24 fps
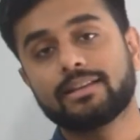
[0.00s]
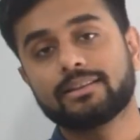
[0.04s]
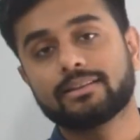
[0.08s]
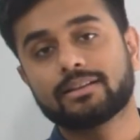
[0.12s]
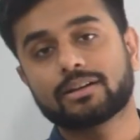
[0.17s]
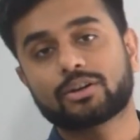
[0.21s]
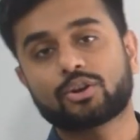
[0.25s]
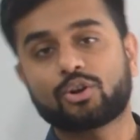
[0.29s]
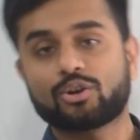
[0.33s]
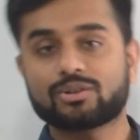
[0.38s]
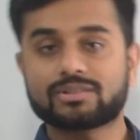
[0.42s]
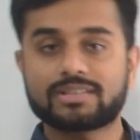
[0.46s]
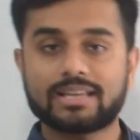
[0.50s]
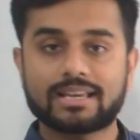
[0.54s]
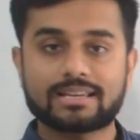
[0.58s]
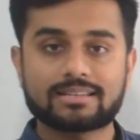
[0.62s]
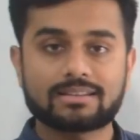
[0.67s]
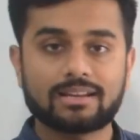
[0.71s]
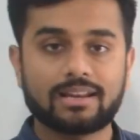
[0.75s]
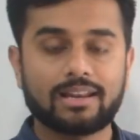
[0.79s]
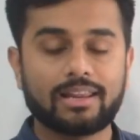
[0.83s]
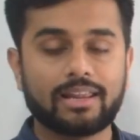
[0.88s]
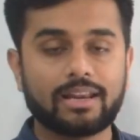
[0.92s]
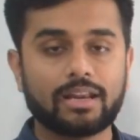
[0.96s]
in the
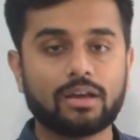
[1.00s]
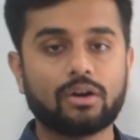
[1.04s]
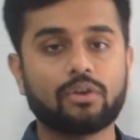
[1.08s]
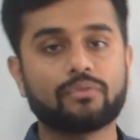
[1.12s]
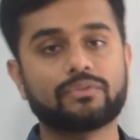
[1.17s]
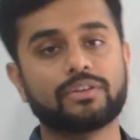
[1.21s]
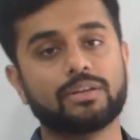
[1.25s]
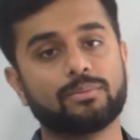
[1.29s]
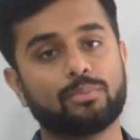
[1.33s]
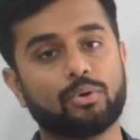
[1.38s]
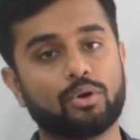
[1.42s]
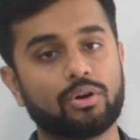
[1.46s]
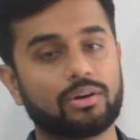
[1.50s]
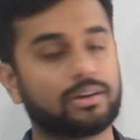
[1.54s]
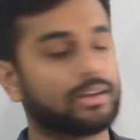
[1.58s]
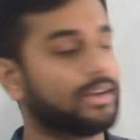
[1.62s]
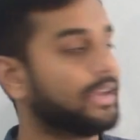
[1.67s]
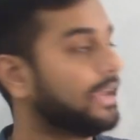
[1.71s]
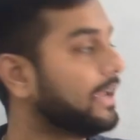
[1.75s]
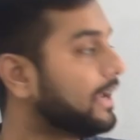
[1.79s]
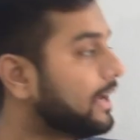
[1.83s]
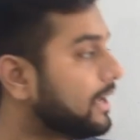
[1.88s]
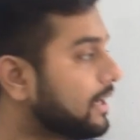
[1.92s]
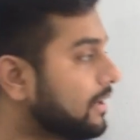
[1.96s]
cross-sectional area of the bolt.
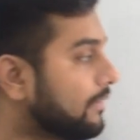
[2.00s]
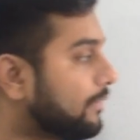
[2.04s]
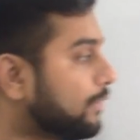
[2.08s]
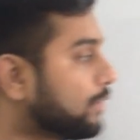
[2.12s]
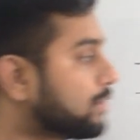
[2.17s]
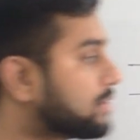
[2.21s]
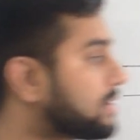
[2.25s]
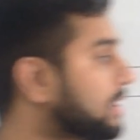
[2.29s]
Here if you